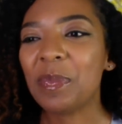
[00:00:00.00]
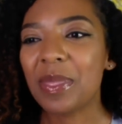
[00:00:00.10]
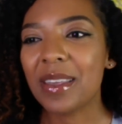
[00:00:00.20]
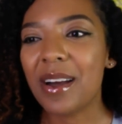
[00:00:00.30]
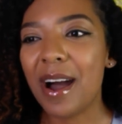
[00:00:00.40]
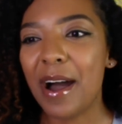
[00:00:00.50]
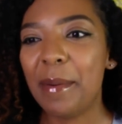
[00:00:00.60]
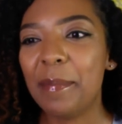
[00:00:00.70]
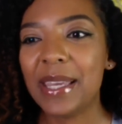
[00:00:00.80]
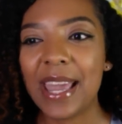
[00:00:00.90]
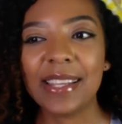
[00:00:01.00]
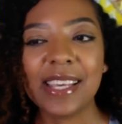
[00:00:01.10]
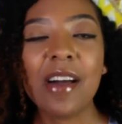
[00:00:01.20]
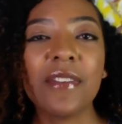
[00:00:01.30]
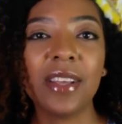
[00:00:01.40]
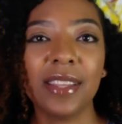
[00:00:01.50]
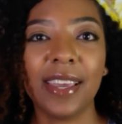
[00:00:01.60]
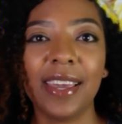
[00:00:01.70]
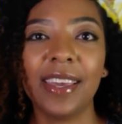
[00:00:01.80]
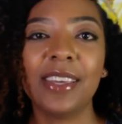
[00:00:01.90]
But yeah,
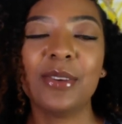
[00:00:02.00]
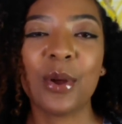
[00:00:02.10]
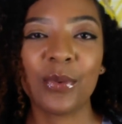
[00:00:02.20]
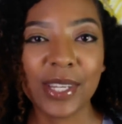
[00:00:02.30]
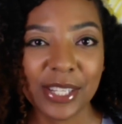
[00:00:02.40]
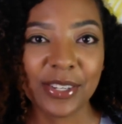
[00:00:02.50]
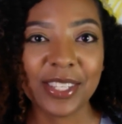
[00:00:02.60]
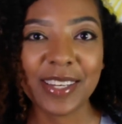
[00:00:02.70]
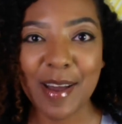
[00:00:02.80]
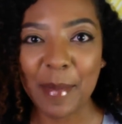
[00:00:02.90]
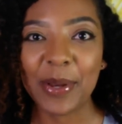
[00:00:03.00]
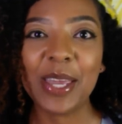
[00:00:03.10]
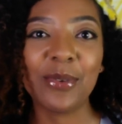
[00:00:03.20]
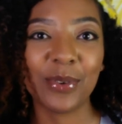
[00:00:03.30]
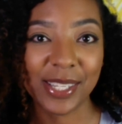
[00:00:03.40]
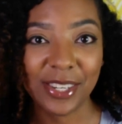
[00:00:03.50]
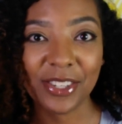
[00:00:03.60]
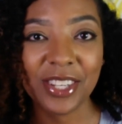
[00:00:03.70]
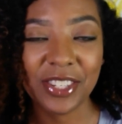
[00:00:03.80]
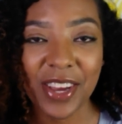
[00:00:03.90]
definitely, research the company,
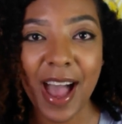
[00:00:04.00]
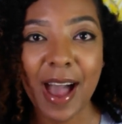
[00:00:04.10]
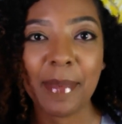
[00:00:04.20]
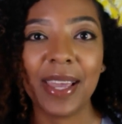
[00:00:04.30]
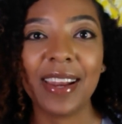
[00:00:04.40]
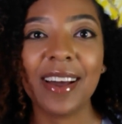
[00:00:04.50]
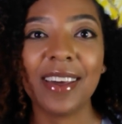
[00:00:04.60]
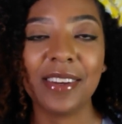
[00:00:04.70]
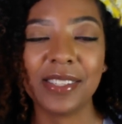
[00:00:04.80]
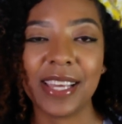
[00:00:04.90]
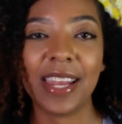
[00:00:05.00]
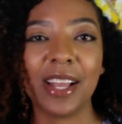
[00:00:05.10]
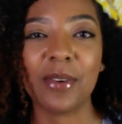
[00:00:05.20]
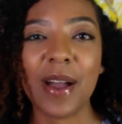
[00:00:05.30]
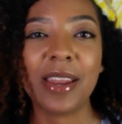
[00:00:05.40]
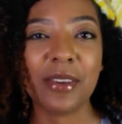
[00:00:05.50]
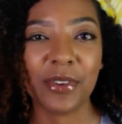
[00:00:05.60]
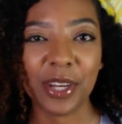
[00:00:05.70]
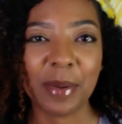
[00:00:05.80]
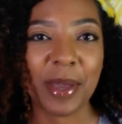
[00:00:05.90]
research the job, and get an understanding around if
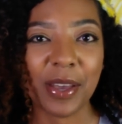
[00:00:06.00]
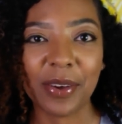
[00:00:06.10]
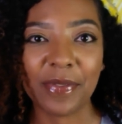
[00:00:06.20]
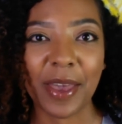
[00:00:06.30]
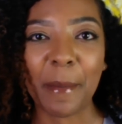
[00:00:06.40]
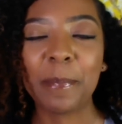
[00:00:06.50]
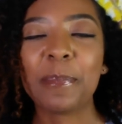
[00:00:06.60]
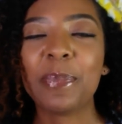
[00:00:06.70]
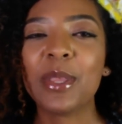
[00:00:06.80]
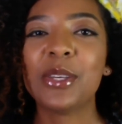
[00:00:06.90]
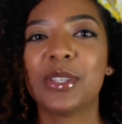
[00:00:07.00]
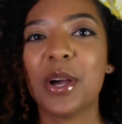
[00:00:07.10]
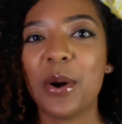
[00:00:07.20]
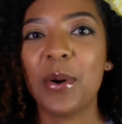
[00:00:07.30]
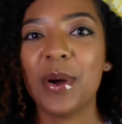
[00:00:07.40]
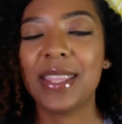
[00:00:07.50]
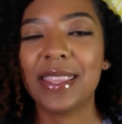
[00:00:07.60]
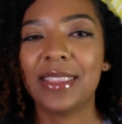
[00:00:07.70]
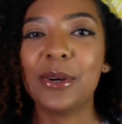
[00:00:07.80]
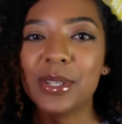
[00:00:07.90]
you're going to be a good fit. So
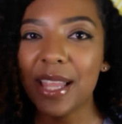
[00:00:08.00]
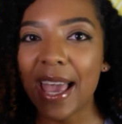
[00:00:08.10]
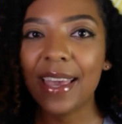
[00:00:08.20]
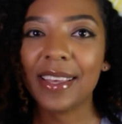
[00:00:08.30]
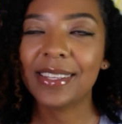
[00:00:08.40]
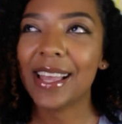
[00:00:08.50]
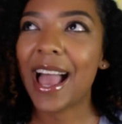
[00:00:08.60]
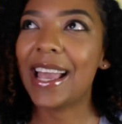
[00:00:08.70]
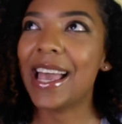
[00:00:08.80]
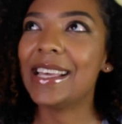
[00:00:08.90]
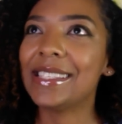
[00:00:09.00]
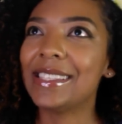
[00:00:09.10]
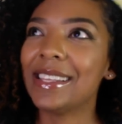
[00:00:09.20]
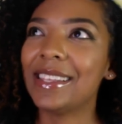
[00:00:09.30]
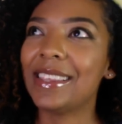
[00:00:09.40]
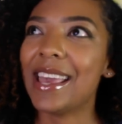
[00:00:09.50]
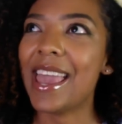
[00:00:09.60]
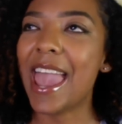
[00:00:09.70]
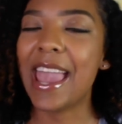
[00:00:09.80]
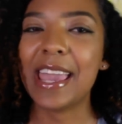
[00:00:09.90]
those are like, I guess, the
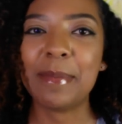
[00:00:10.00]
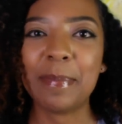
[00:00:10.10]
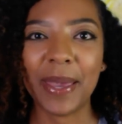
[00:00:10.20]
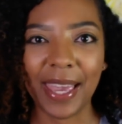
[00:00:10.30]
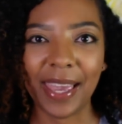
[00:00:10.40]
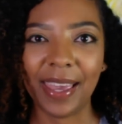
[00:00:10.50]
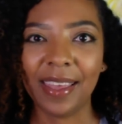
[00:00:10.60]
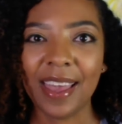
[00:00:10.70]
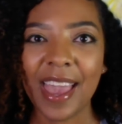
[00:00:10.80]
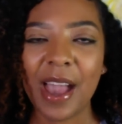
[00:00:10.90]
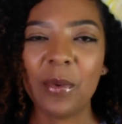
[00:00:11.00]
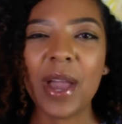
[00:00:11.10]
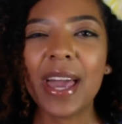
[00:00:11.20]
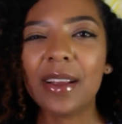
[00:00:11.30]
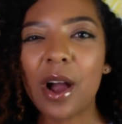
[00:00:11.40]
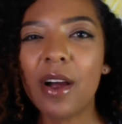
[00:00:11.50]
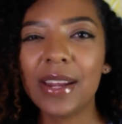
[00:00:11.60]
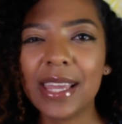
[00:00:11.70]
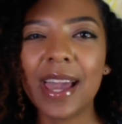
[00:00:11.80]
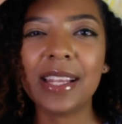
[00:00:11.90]
A and B. And we had
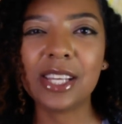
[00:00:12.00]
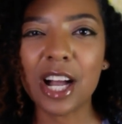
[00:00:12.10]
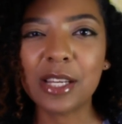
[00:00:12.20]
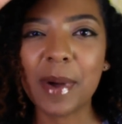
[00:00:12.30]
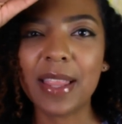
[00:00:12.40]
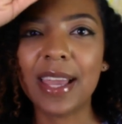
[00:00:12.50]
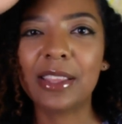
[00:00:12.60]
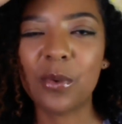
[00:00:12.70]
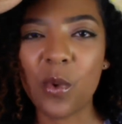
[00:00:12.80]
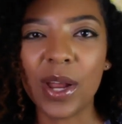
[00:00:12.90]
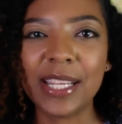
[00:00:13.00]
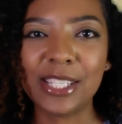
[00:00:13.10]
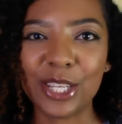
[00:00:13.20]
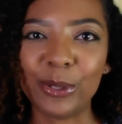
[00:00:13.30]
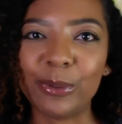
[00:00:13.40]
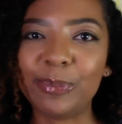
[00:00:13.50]
already kind of talked about like the 1 and 2.